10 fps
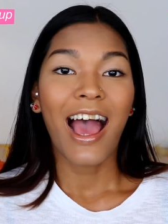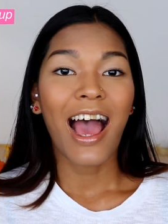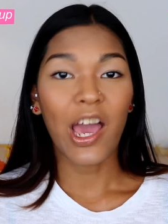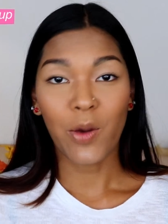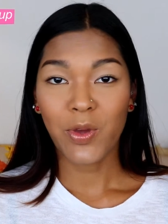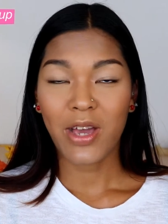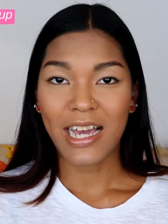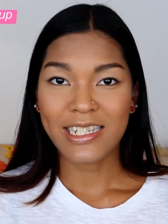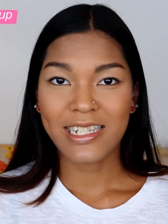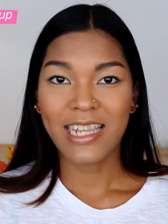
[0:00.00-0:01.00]
I hope you
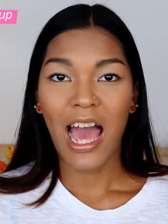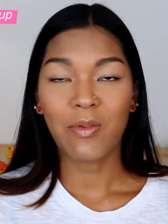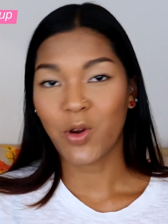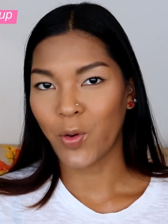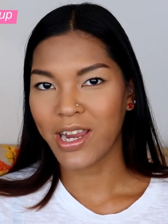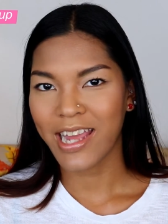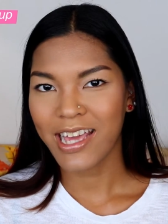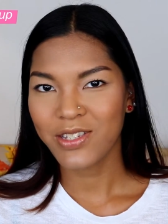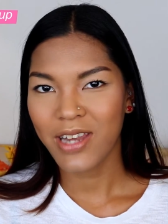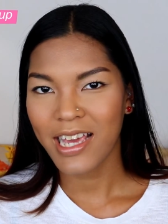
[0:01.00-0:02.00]
guys have a great
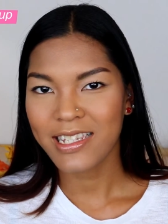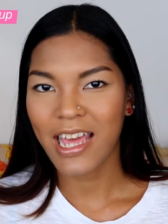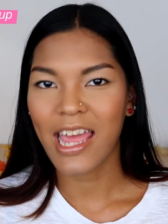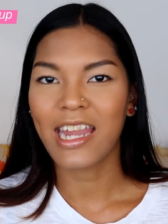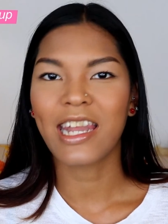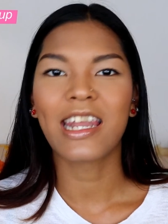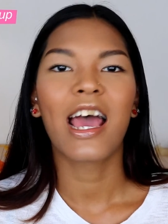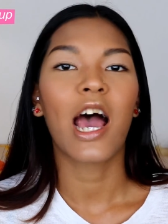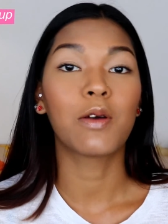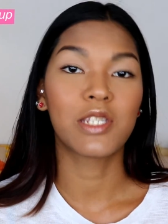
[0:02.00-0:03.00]
day today, and
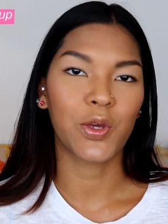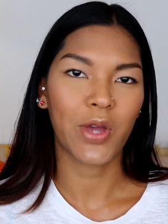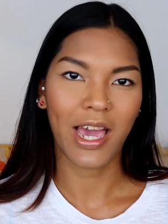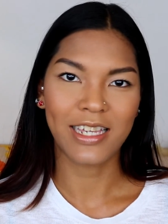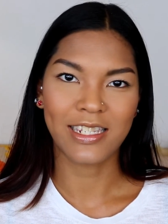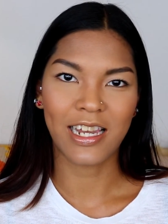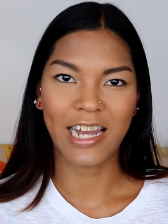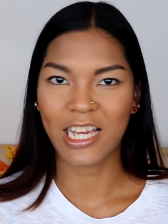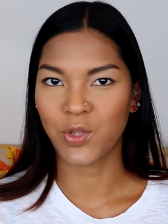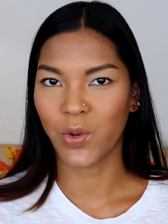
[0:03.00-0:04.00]
I will see you guys in the
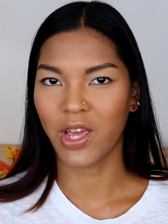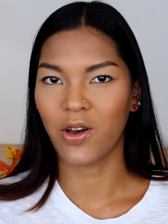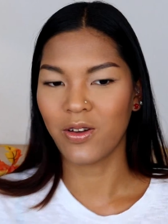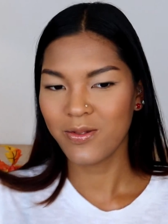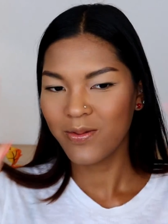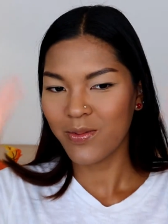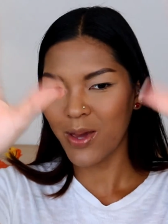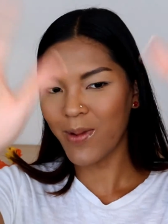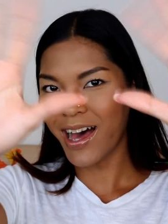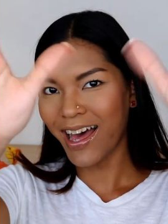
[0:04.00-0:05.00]
next video.
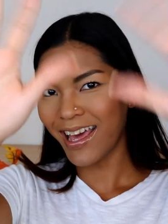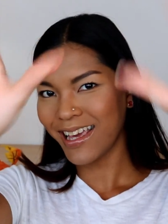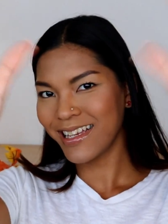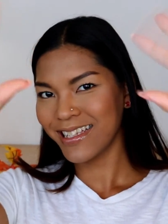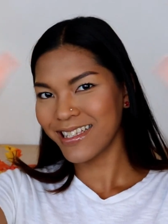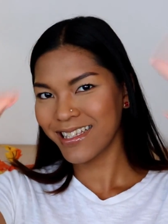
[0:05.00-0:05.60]
Bye bye!